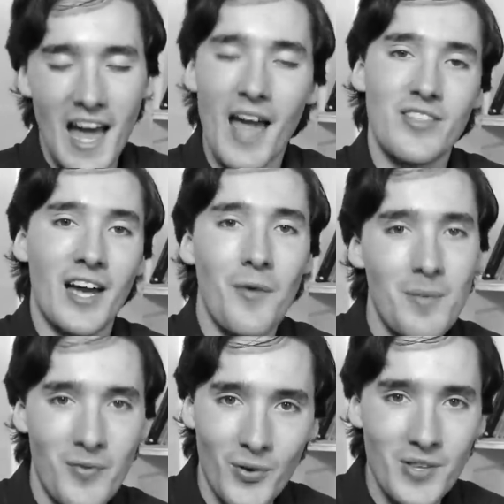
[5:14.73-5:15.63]
everything I
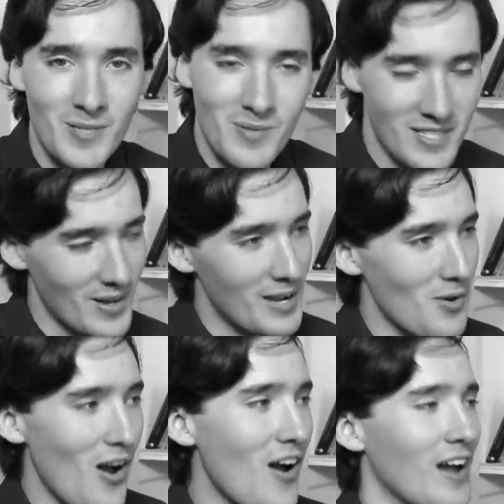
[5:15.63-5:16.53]
read before this was totally
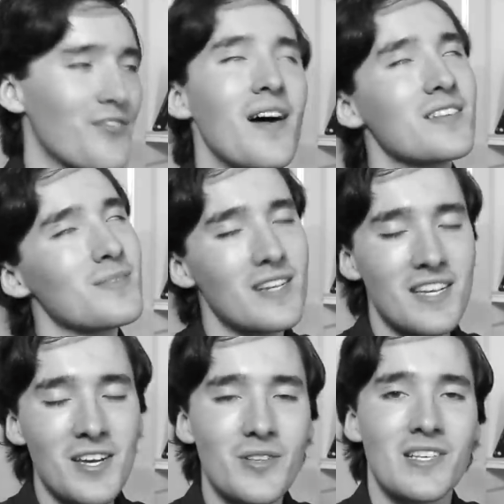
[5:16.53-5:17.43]
wrong, I found something
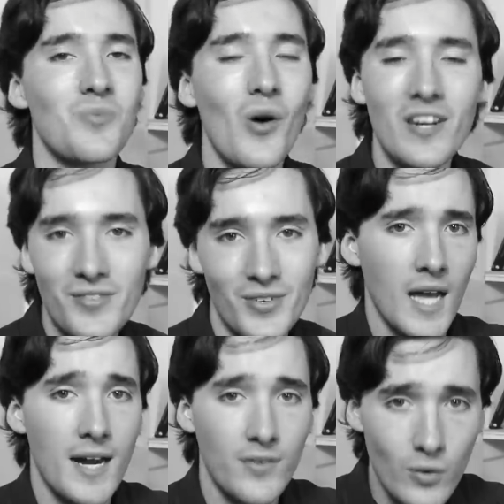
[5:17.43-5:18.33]
new, this is wonderful.
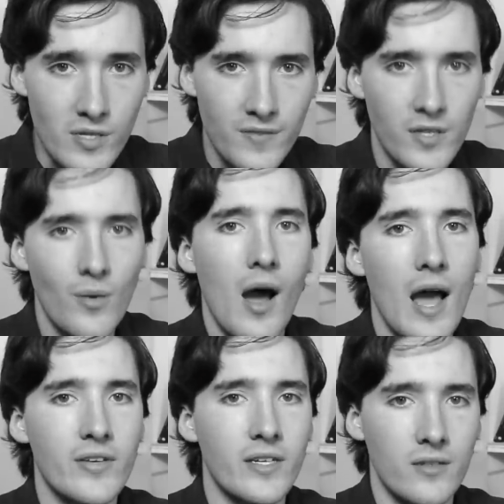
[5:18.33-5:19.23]
And of course, if you are
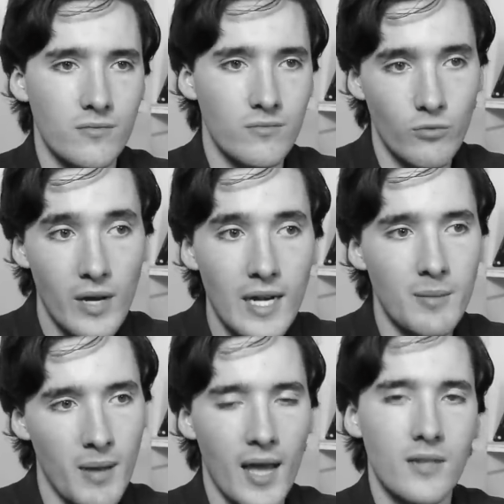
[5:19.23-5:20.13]
having
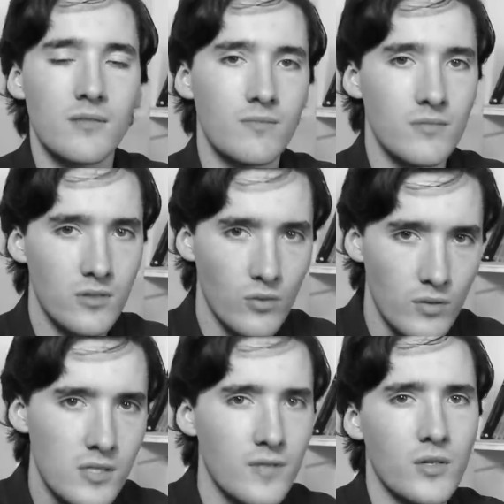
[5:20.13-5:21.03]
really bad
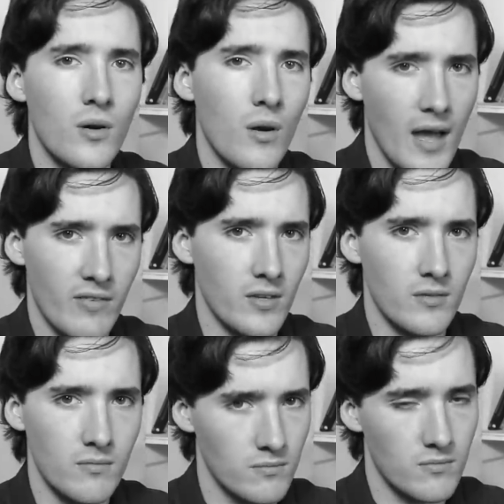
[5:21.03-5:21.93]
thoughts, if you are
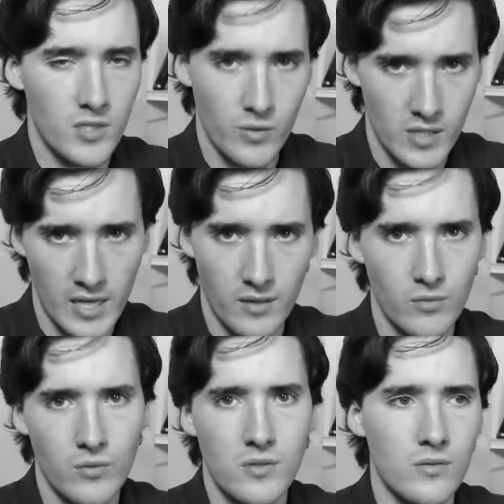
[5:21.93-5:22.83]
having suicidal
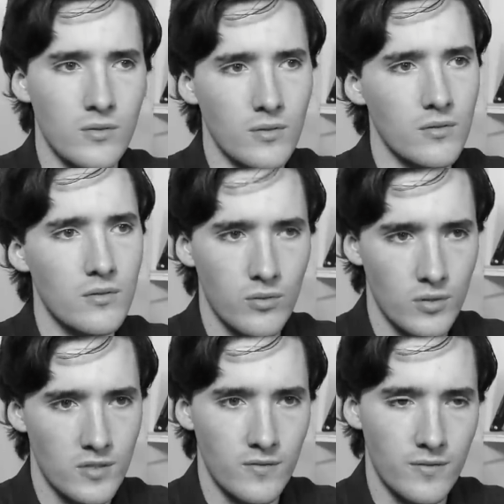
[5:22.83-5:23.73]
thoughts or
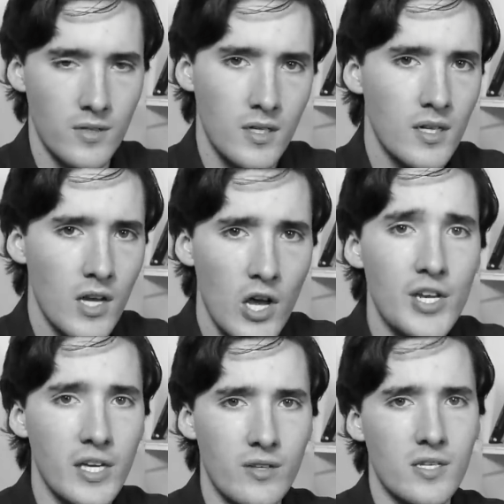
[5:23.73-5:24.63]
thoughts of
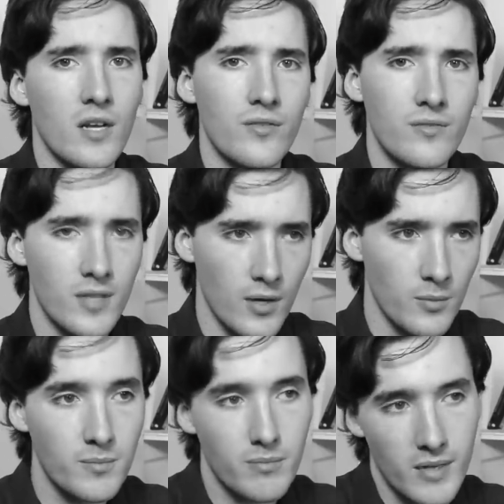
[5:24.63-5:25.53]
hurting yourself, you
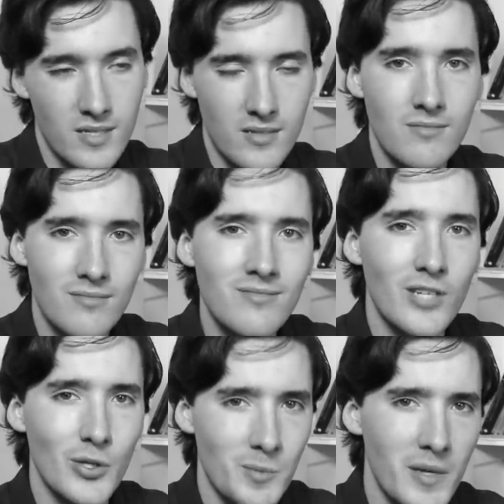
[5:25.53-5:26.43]
know, please
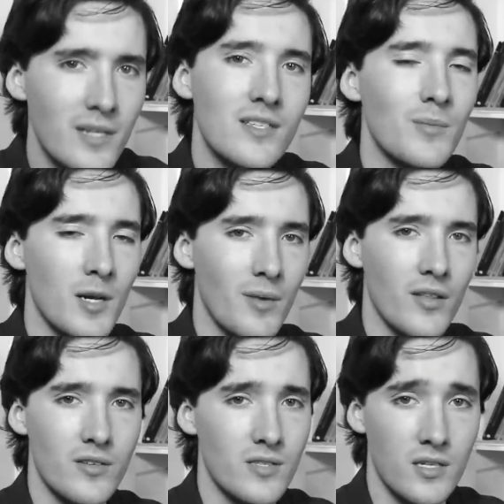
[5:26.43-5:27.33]
do speak to someone
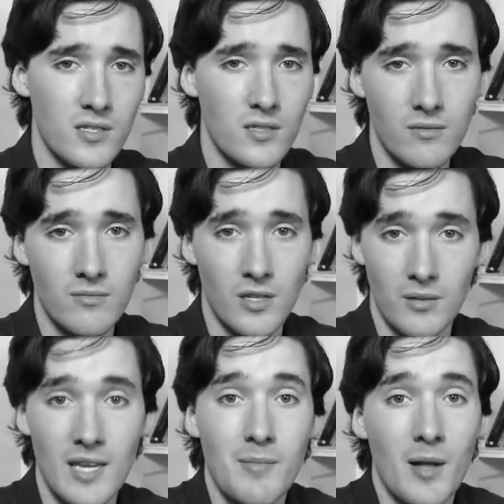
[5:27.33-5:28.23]
about those things. You
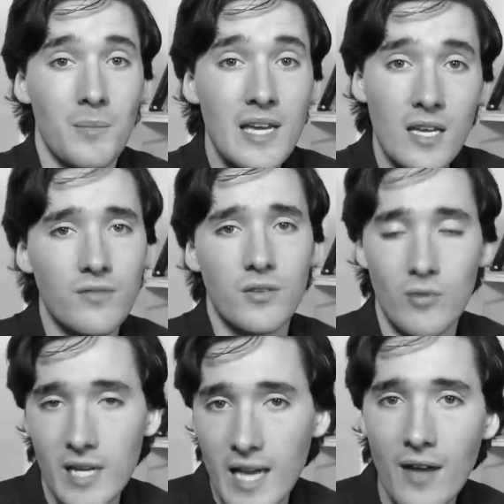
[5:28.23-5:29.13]
can email me if you
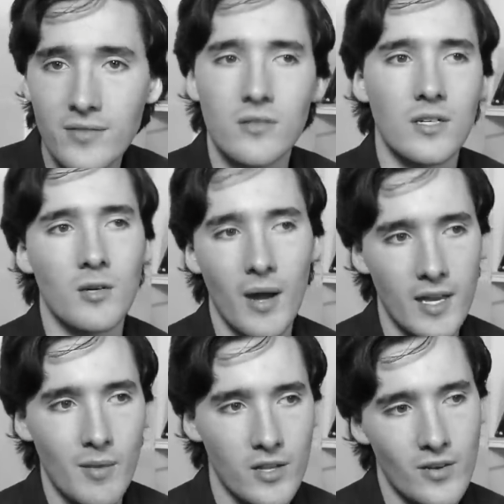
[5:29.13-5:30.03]
really have to, you know, my
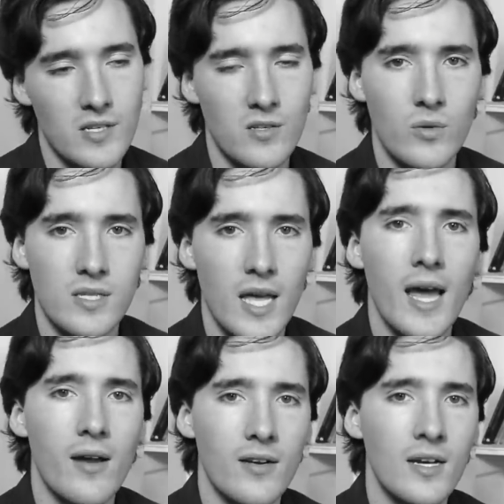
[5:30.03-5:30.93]
email address is always
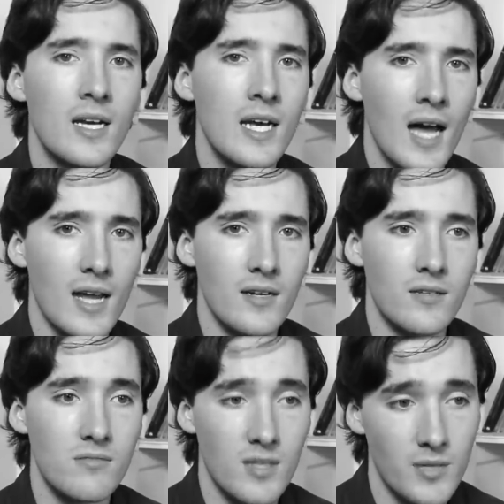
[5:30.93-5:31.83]
there,
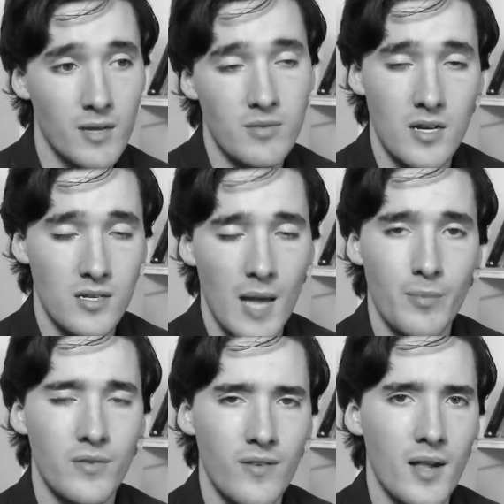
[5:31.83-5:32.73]
and sometimes that does
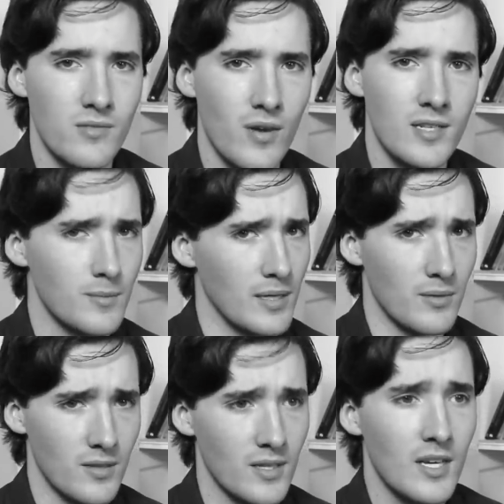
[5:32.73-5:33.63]
happen. Fans write to me
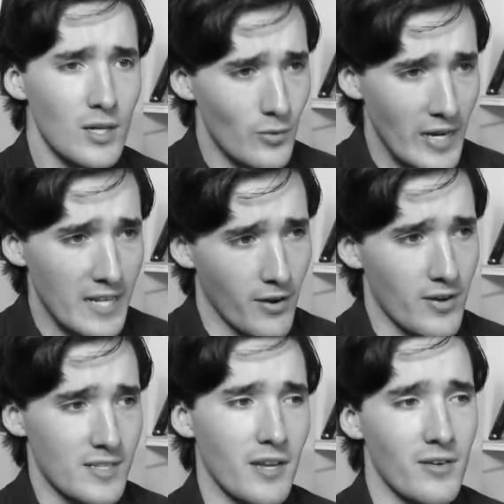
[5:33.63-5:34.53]
with really
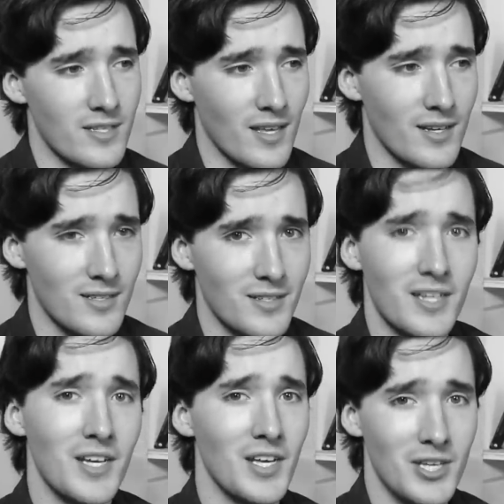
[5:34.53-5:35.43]
very serious things, and
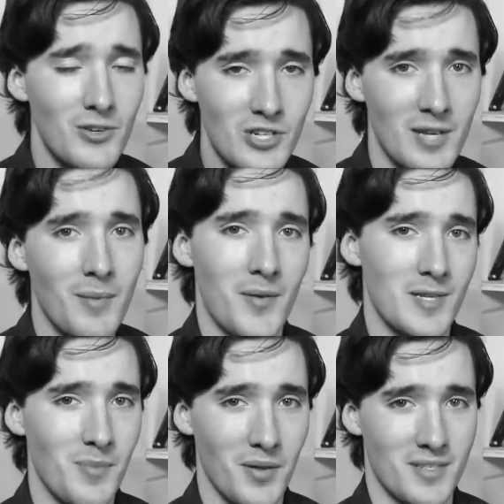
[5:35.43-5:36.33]
usually my
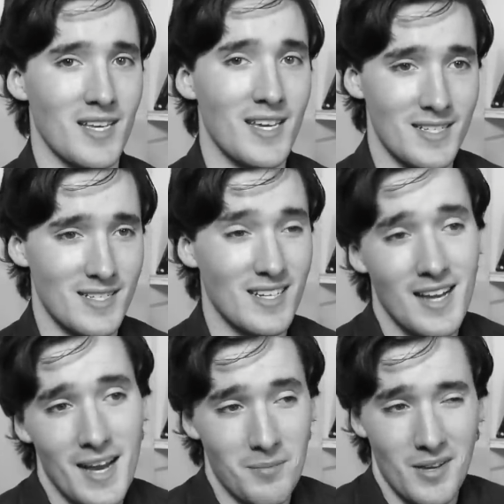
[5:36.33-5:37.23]
response is
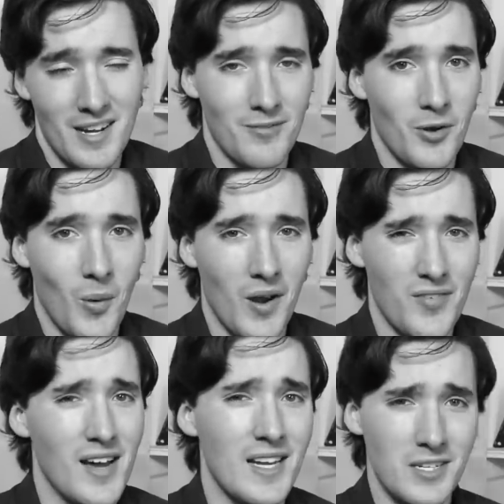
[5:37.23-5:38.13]
I'm kind of not
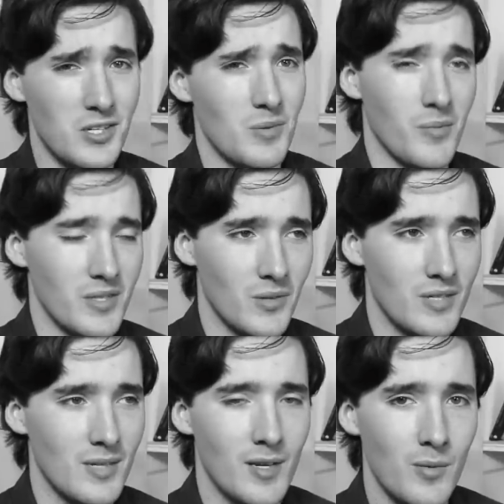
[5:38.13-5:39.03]
qualified and you should probably talk
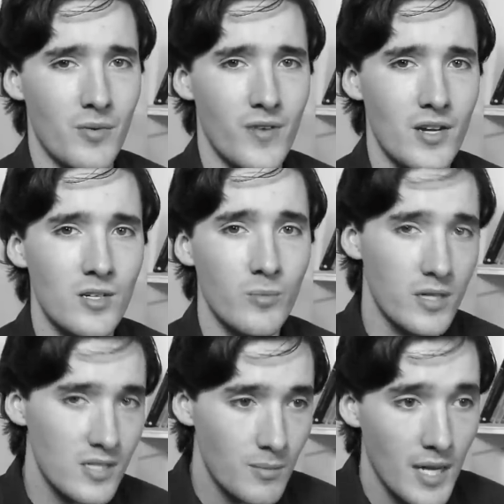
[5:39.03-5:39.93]
to somebody more professional,
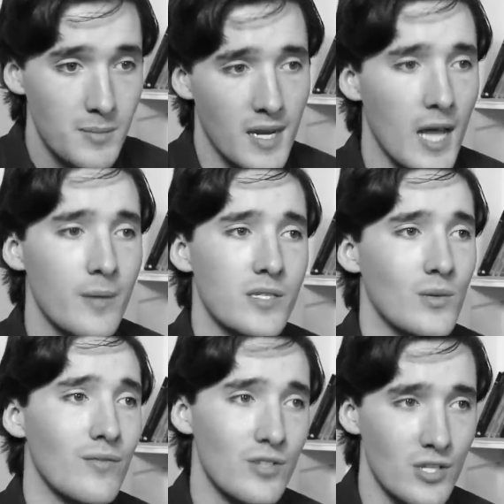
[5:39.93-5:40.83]
but sometimes it helps
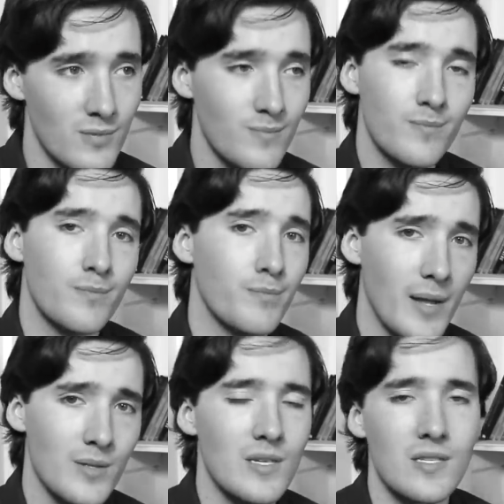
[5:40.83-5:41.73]
to even just
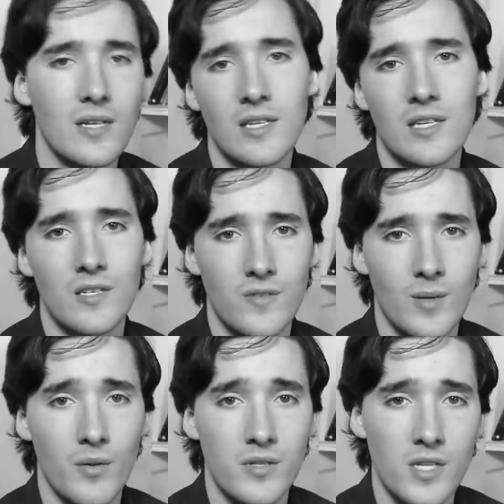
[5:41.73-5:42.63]
bounce these ideas off
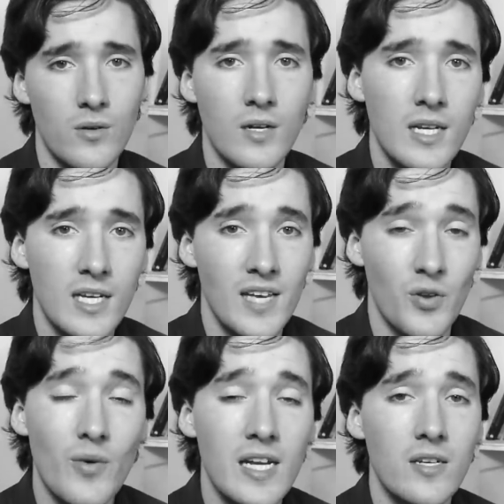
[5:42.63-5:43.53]
someone. So if
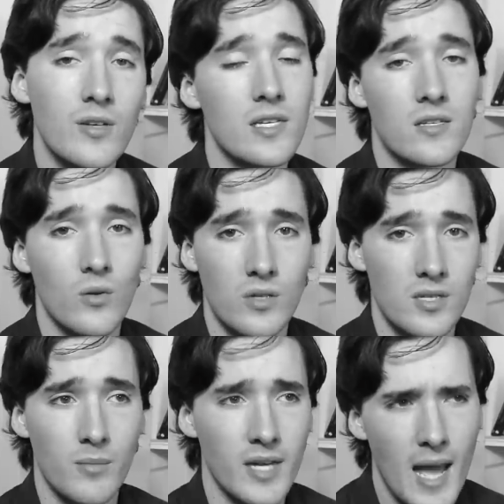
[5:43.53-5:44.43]
you really do need to talk to
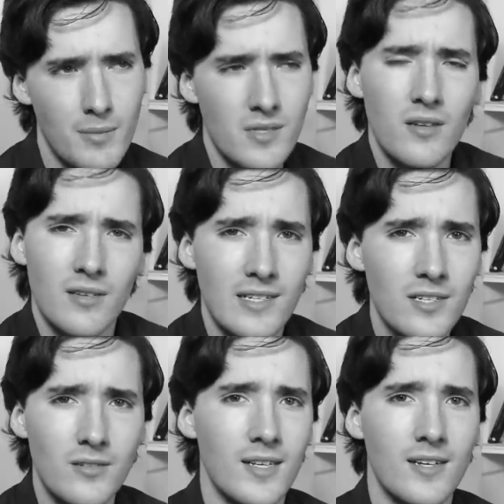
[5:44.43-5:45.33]
somebody, absolutely
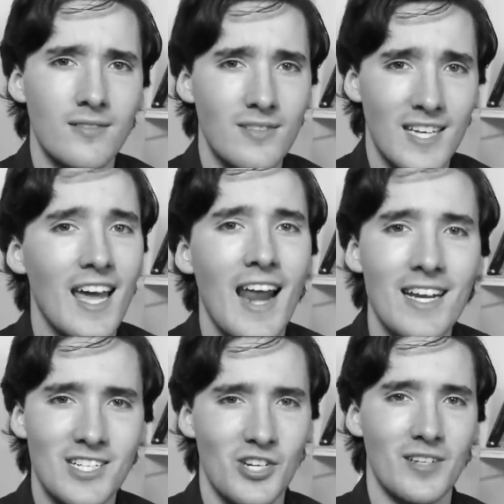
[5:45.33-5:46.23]
do, you know,
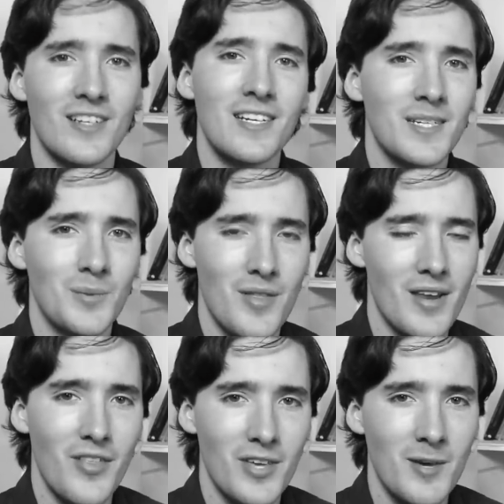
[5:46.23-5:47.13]
connection with
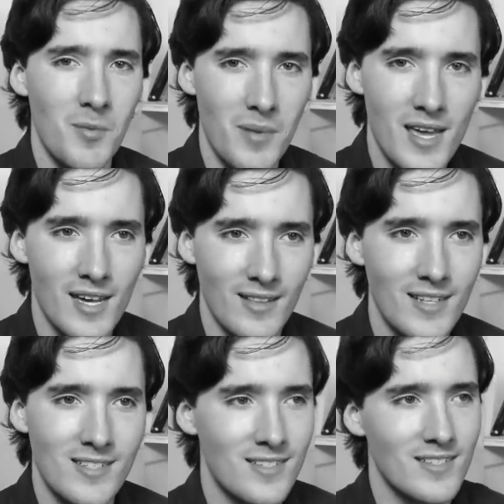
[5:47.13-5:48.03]
another human being,
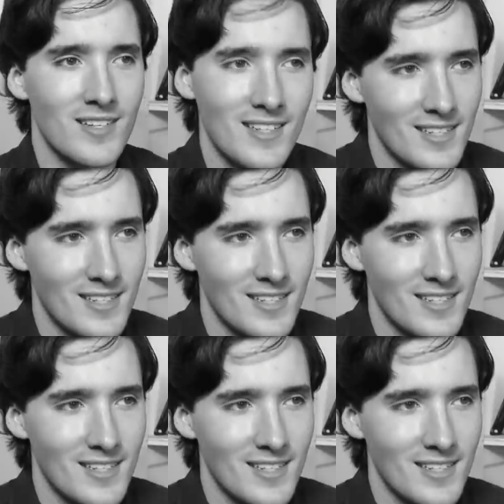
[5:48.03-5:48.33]
that's